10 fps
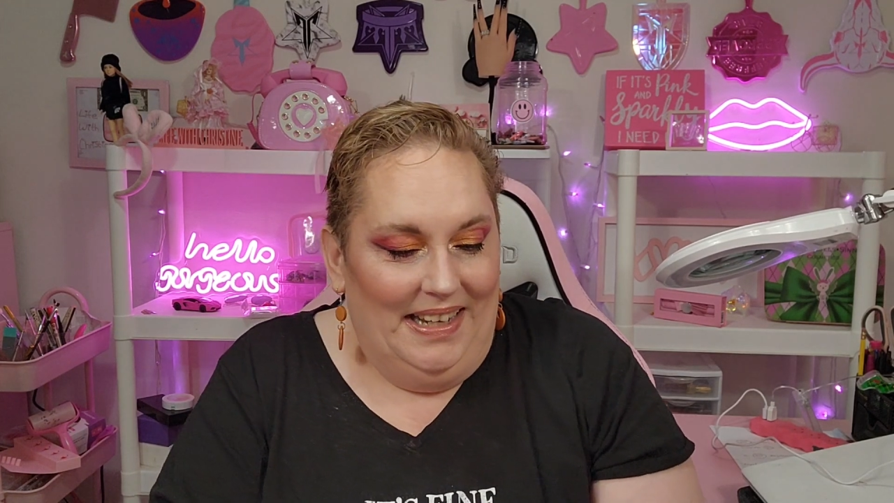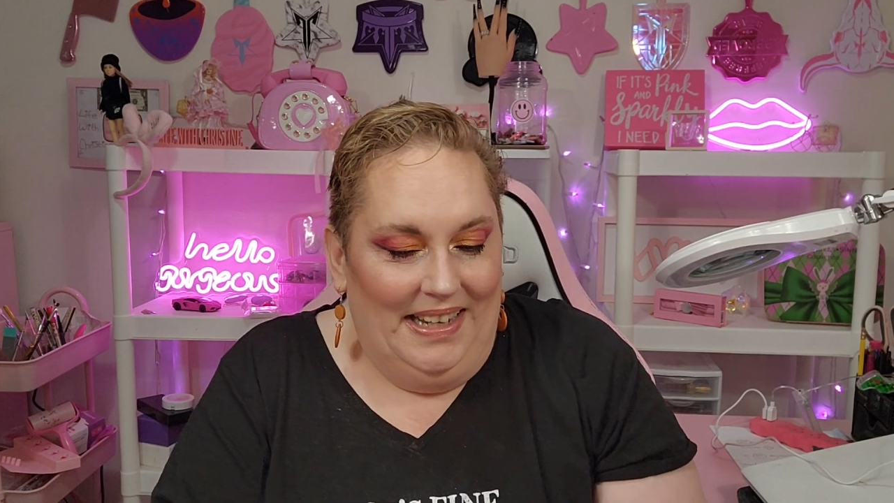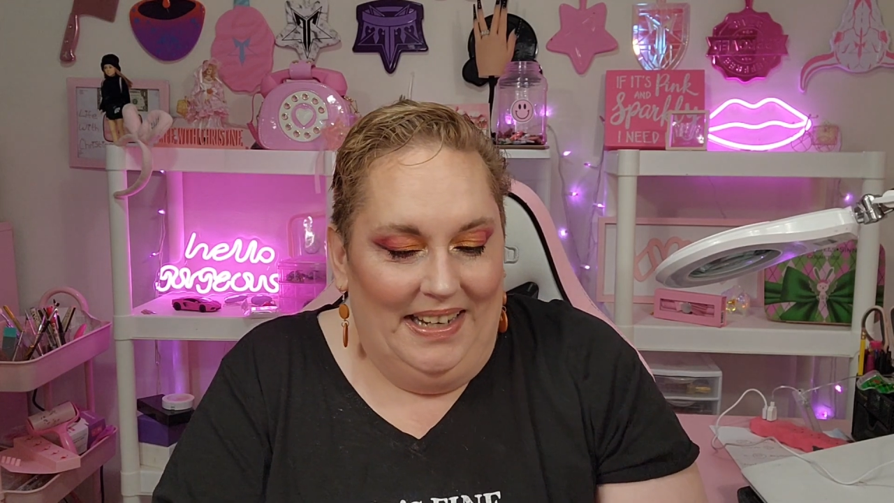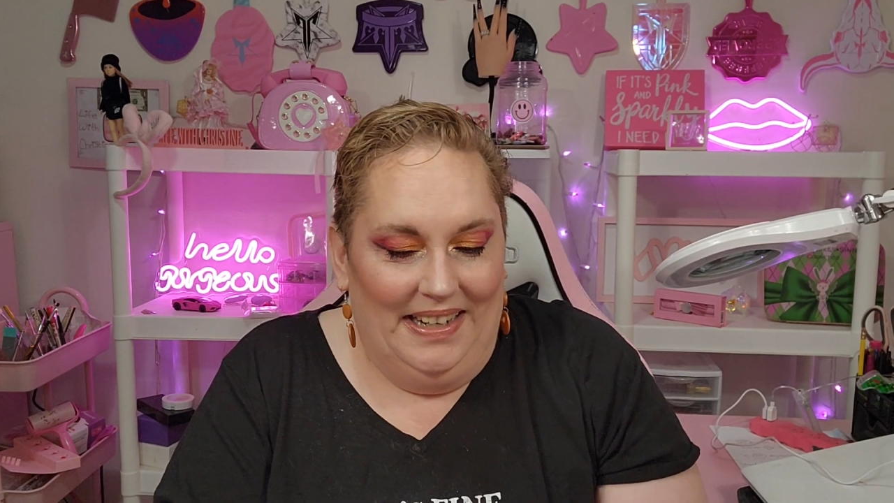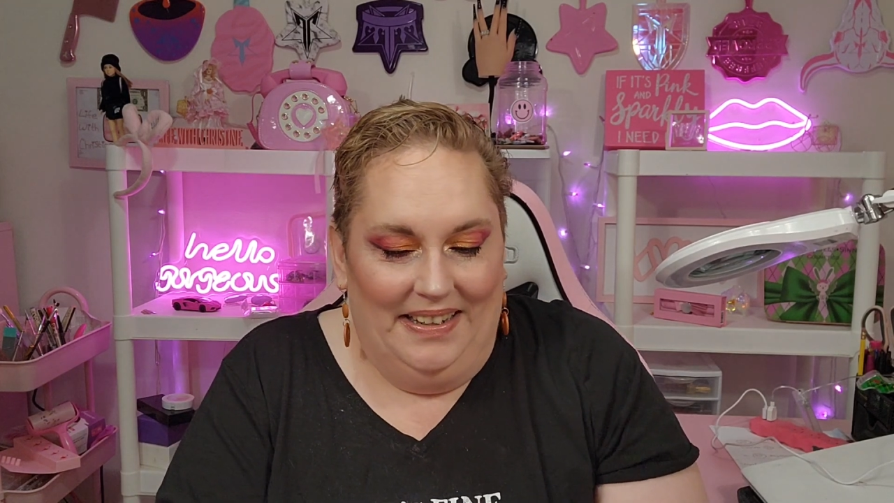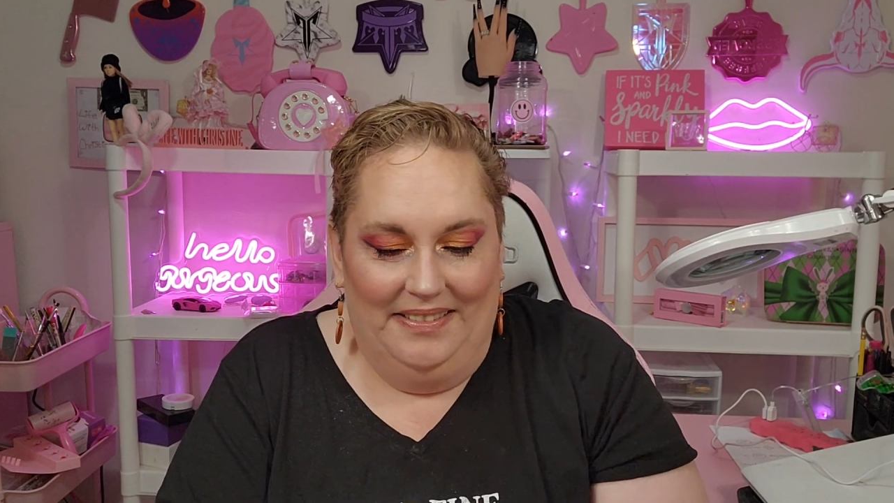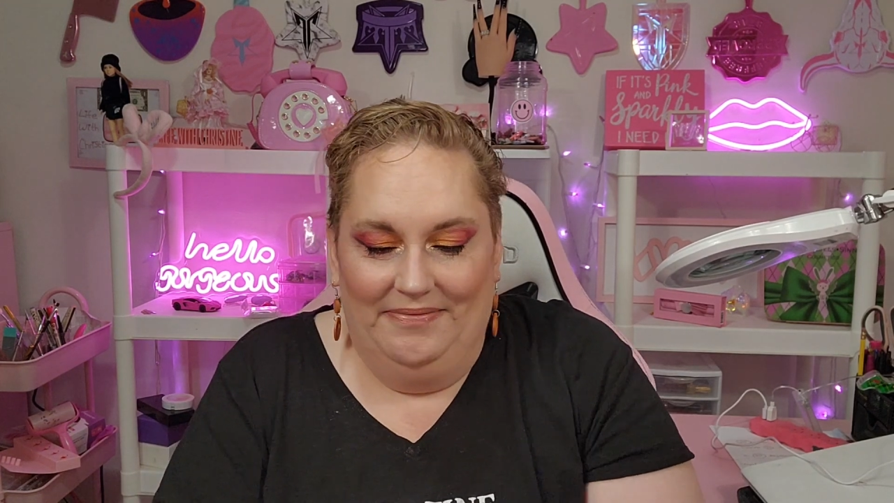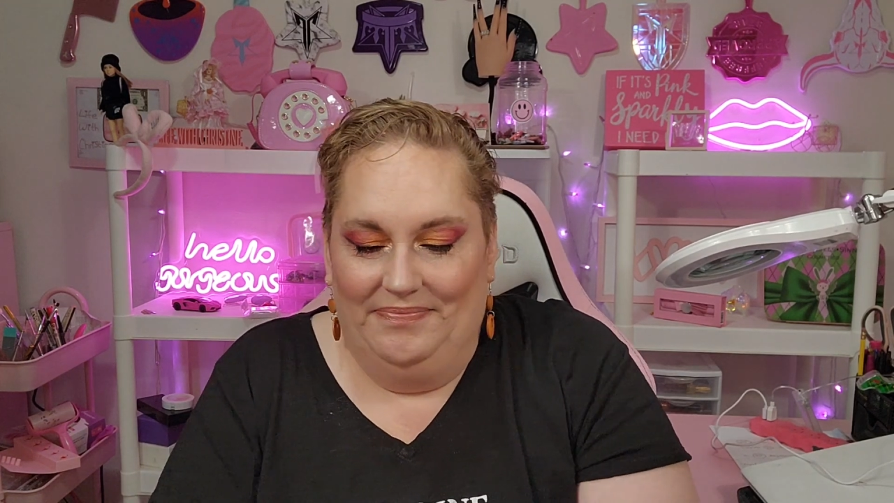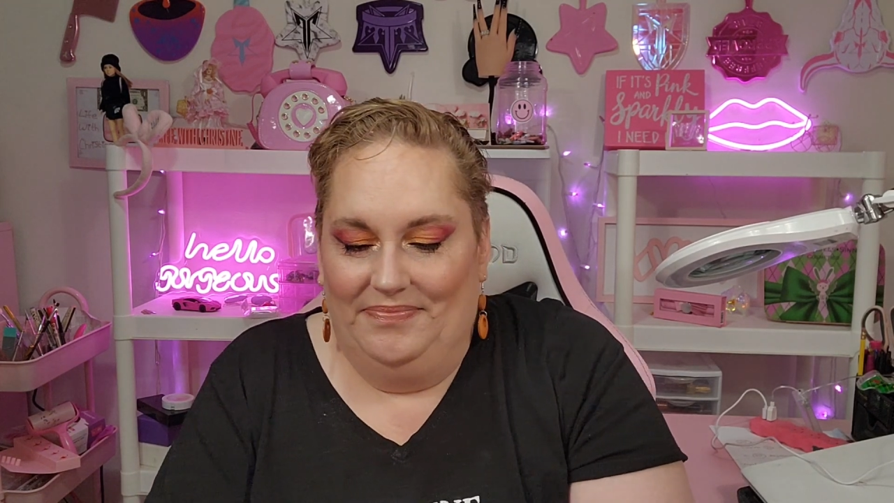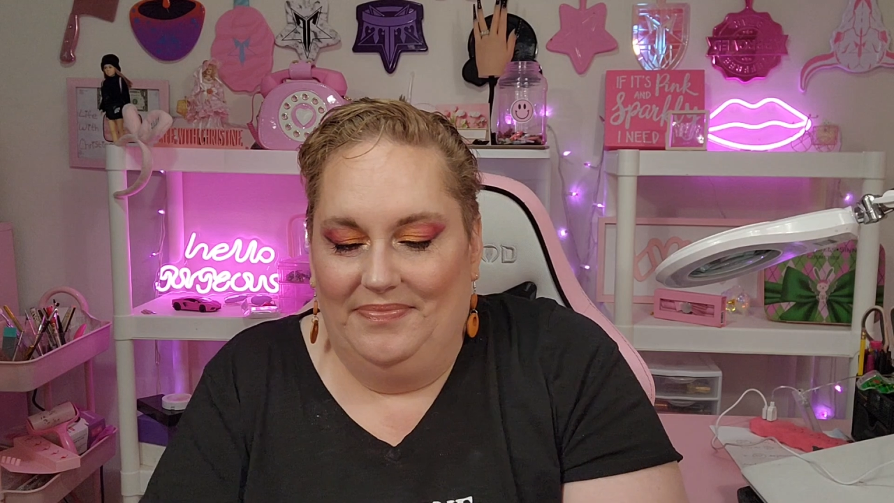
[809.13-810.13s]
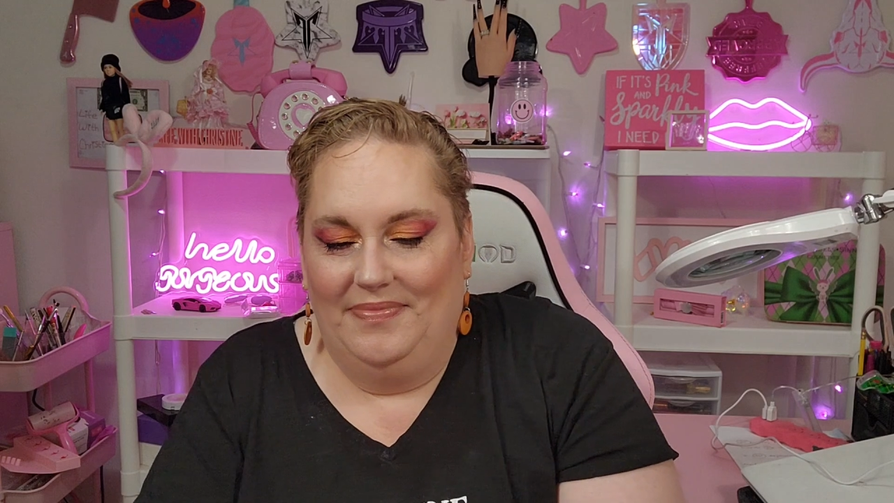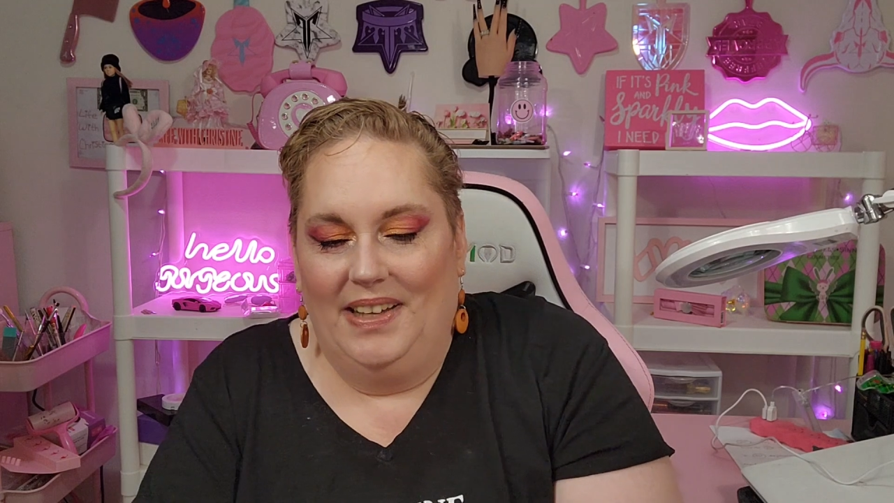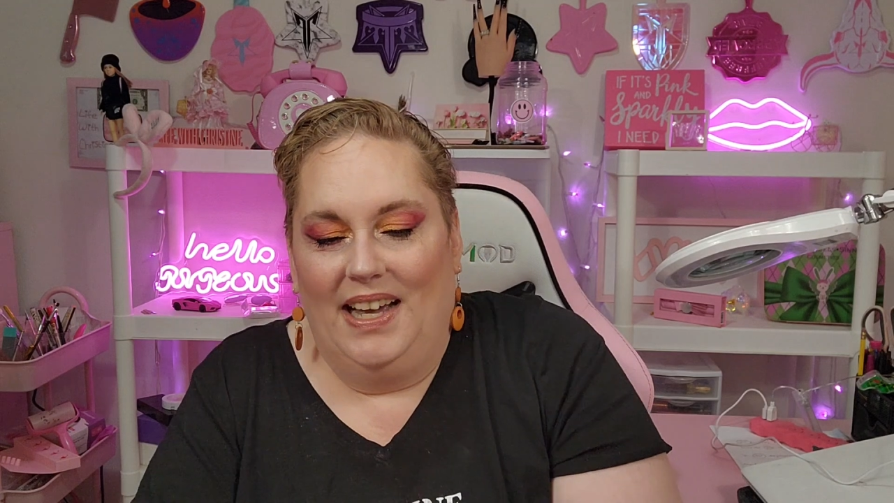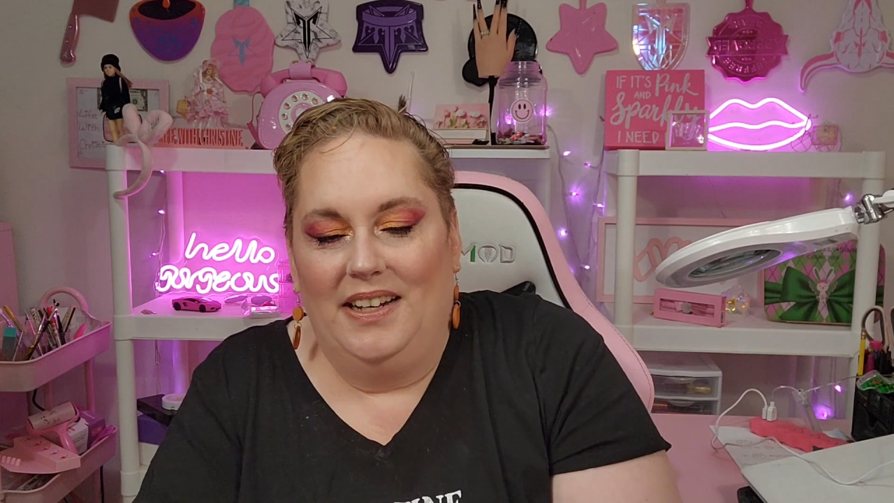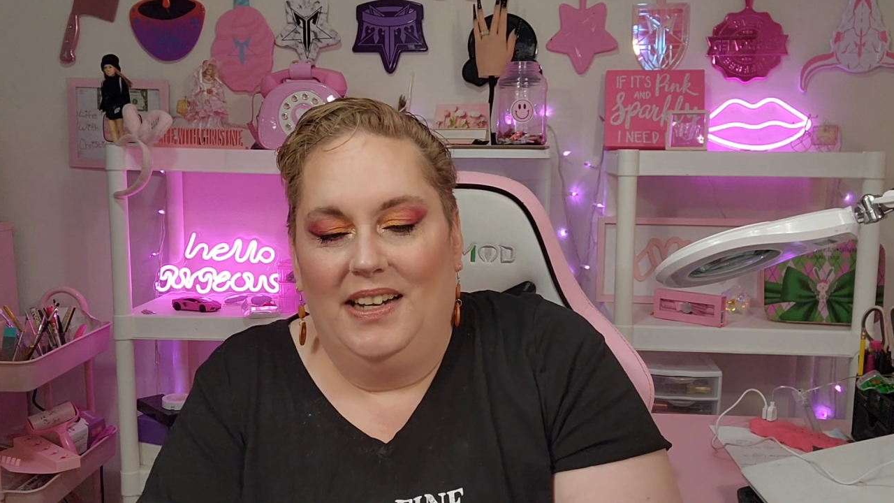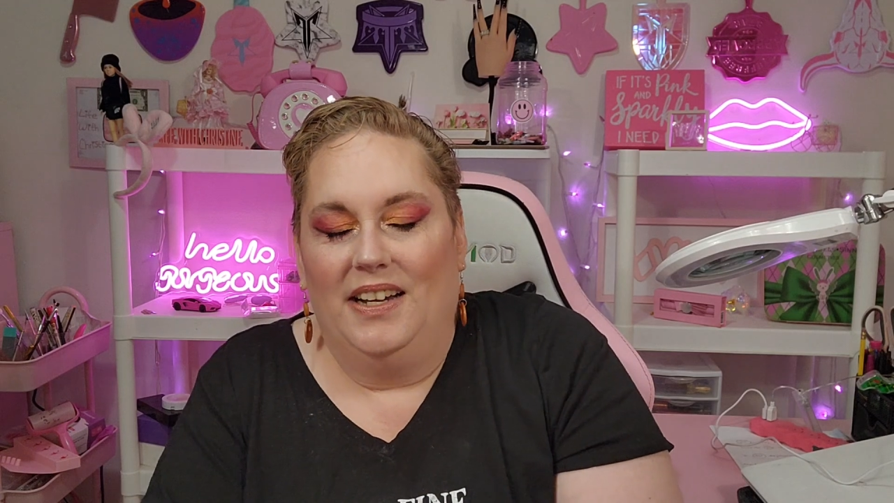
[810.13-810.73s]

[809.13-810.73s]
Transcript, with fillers: And uh, I,